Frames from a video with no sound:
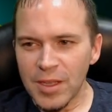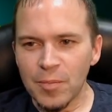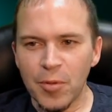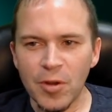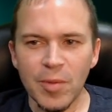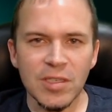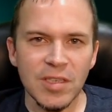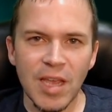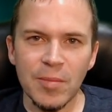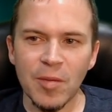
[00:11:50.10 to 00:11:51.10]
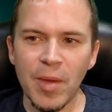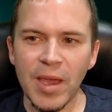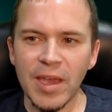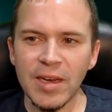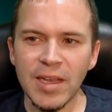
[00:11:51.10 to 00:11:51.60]
Pretty much same
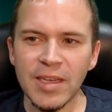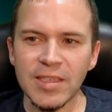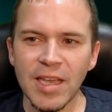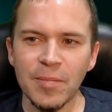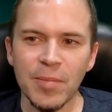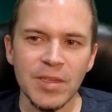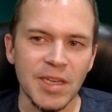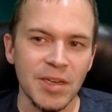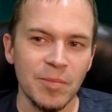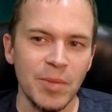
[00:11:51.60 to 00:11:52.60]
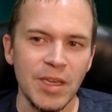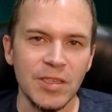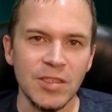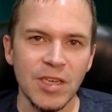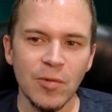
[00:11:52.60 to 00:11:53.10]
command, except it's going to be
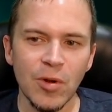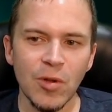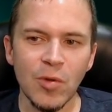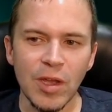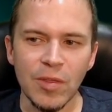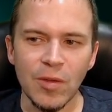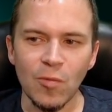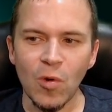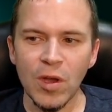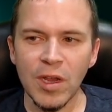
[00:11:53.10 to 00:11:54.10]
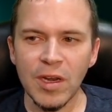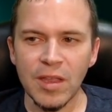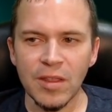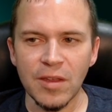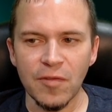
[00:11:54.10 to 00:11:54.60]
0 and then 1
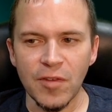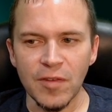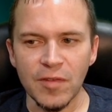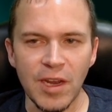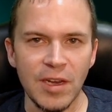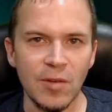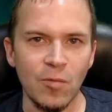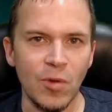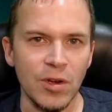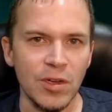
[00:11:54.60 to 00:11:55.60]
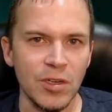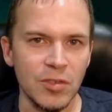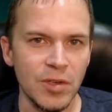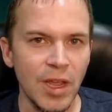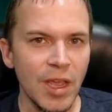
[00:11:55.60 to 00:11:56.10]
and then 15 and
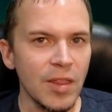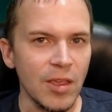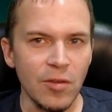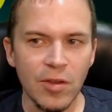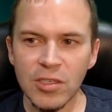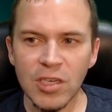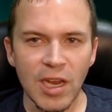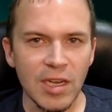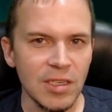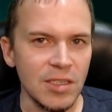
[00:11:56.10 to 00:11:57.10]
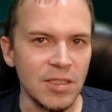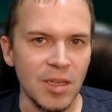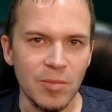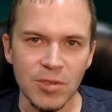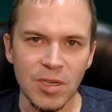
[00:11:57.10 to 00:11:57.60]
100. Now you can change these
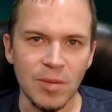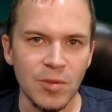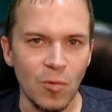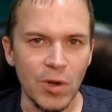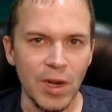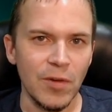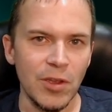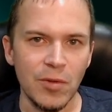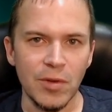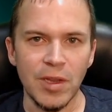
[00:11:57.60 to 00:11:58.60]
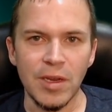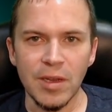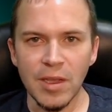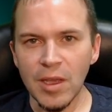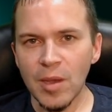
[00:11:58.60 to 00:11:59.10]
numbers up to whatever you need.
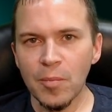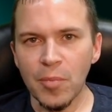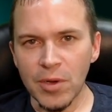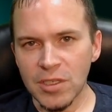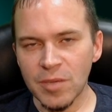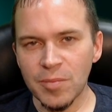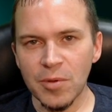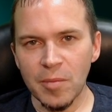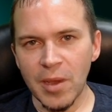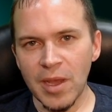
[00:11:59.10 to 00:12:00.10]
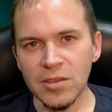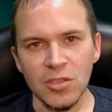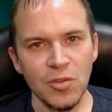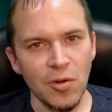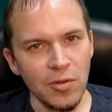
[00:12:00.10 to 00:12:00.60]
Pretty simple commands. Let's
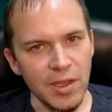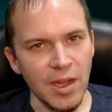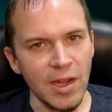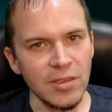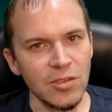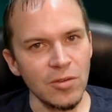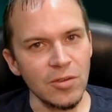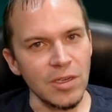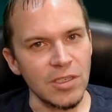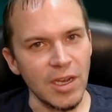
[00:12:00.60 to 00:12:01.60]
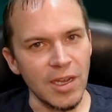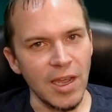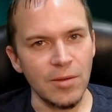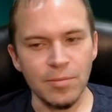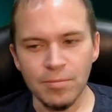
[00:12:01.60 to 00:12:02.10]
throw it in the console and check it
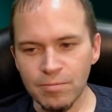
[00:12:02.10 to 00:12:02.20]
out.